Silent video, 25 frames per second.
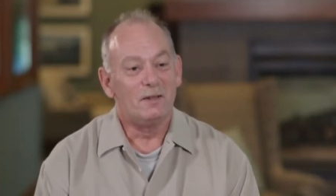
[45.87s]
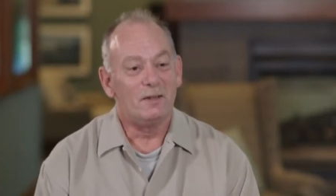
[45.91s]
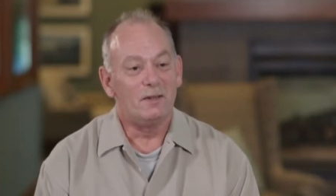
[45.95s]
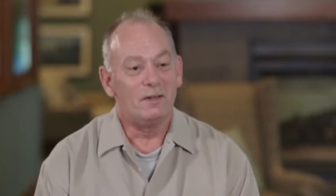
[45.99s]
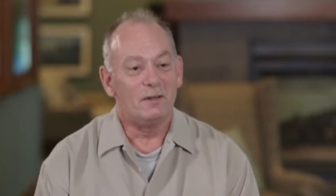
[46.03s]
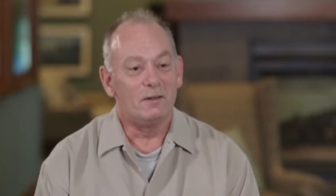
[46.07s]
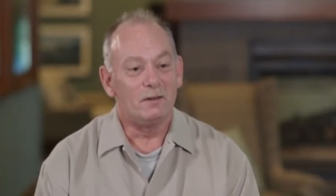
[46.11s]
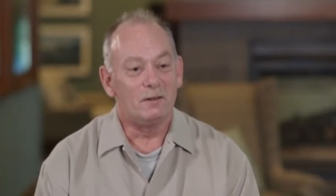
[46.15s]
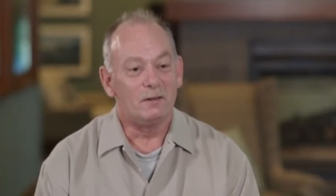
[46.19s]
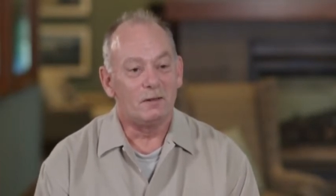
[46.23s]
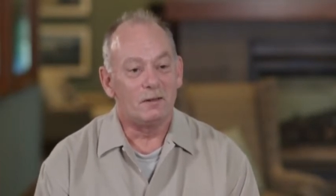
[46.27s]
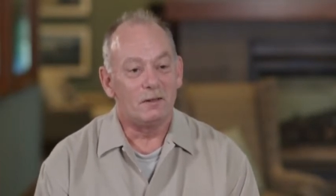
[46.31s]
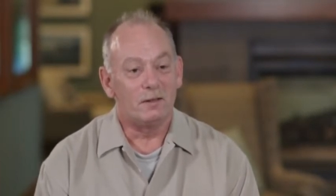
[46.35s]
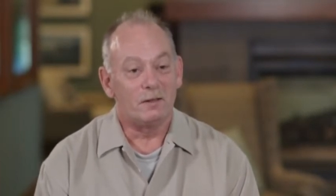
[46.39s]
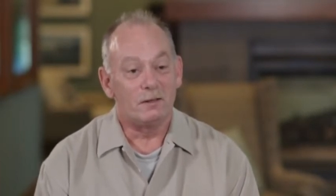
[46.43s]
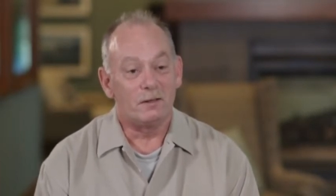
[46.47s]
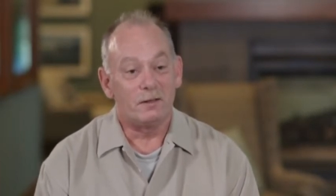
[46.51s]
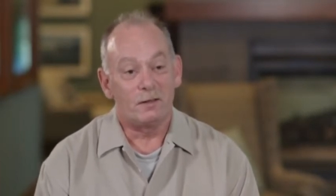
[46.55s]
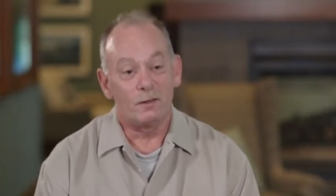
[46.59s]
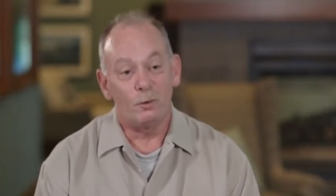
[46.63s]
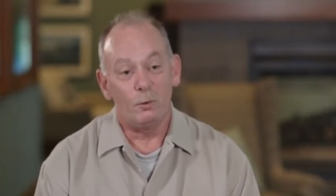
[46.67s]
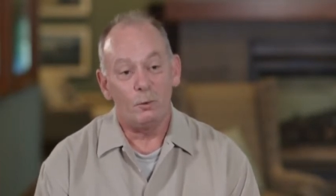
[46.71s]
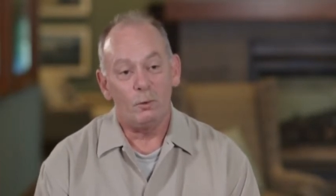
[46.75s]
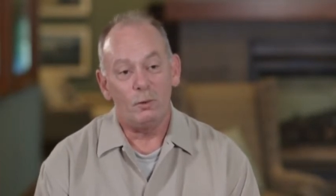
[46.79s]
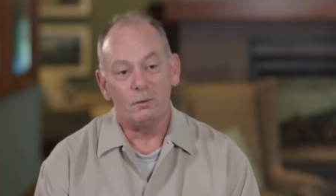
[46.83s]
and uh,
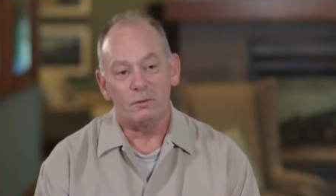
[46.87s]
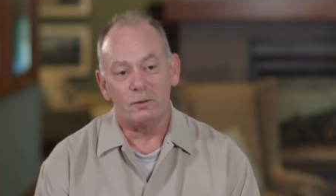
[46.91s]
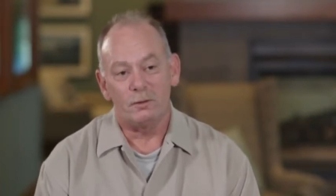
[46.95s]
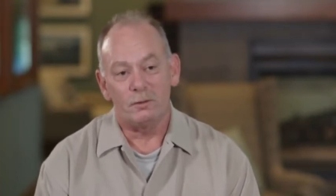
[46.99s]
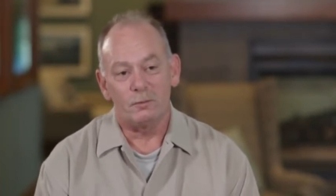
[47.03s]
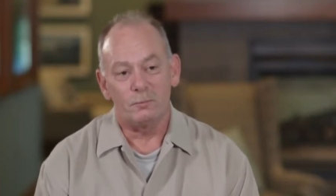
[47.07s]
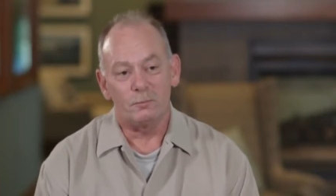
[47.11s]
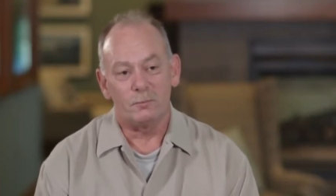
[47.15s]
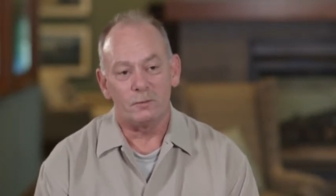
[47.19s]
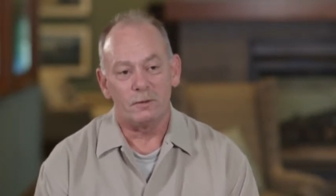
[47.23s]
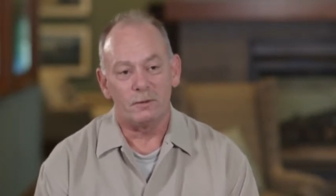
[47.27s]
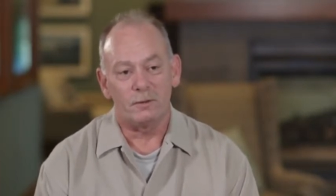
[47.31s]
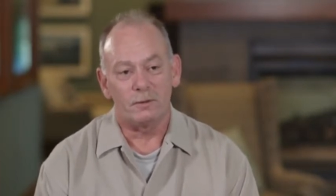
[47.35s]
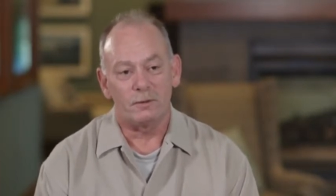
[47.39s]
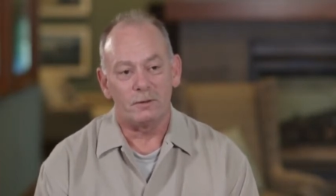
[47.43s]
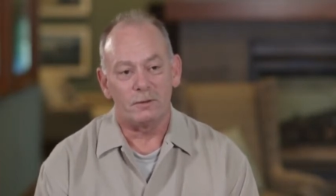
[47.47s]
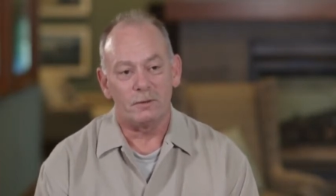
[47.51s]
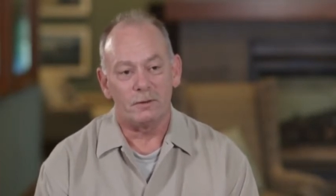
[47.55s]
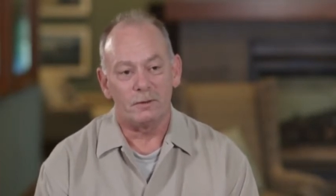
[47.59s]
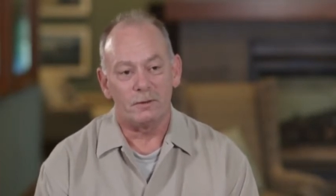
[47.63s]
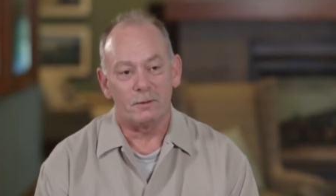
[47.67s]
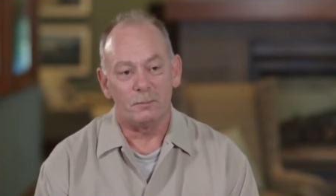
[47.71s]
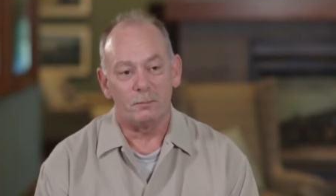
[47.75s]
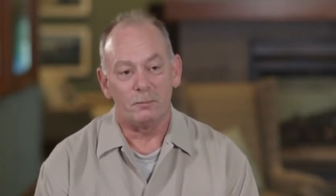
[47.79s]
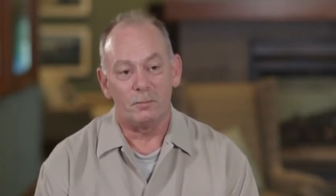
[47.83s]
they called, and it was like
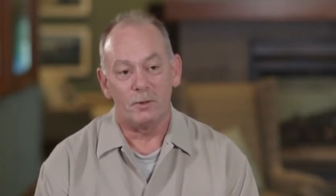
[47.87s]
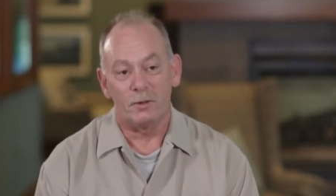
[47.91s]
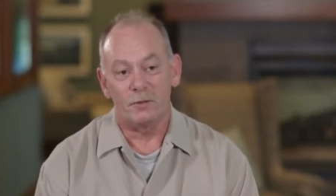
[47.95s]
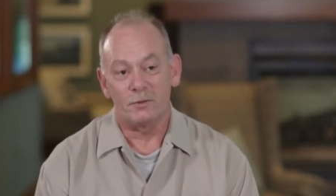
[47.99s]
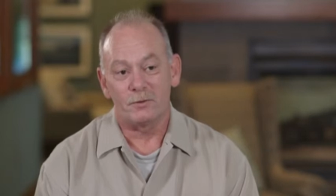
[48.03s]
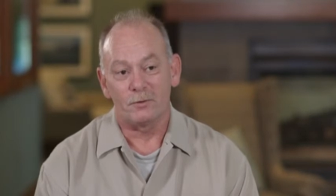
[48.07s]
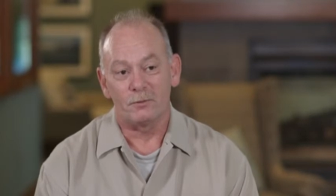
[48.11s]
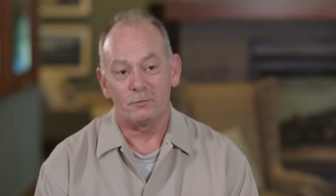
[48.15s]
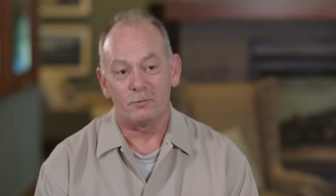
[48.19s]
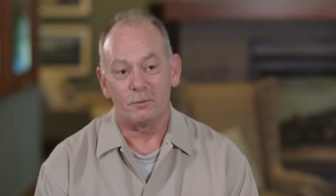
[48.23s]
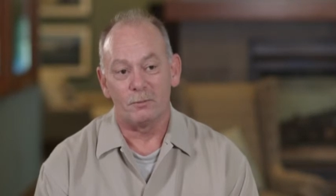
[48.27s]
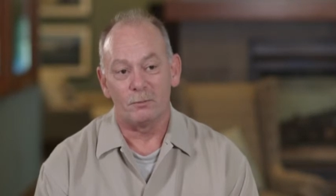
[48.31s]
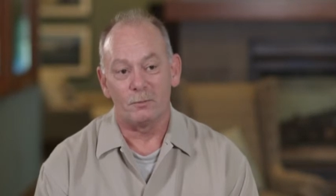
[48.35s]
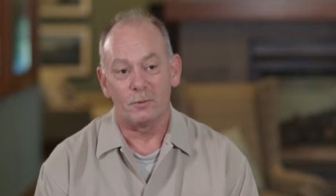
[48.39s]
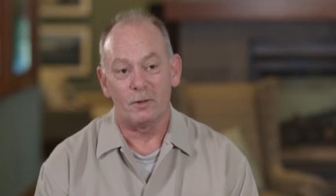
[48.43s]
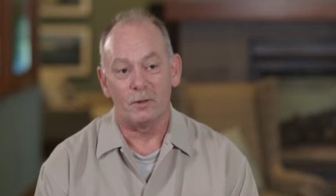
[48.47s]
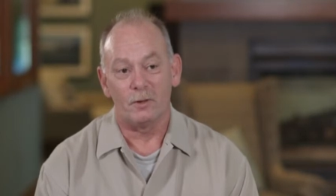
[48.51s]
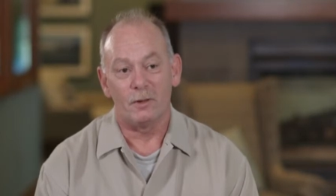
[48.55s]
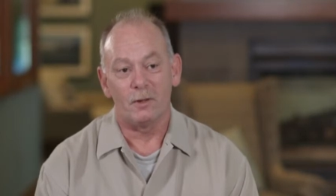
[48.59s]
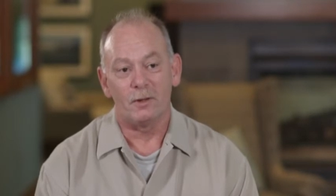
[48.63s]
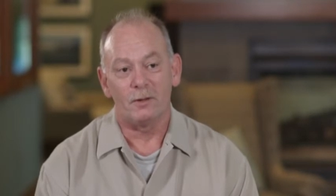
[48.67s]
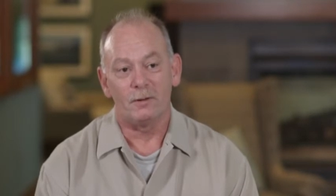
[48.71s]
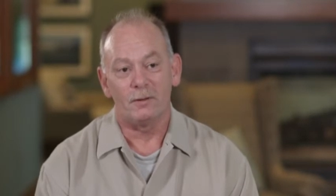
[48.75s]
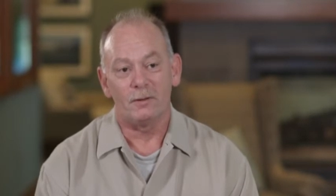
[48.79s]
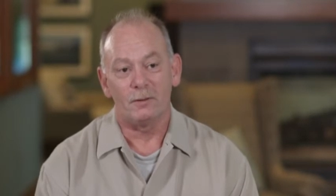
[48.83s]
a blessing from
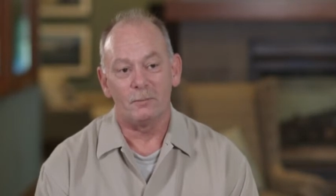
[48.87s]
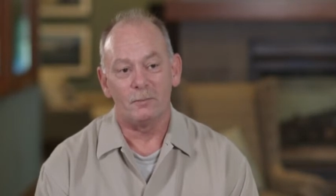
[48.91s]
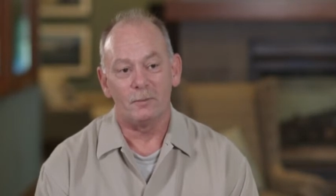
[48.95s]
God.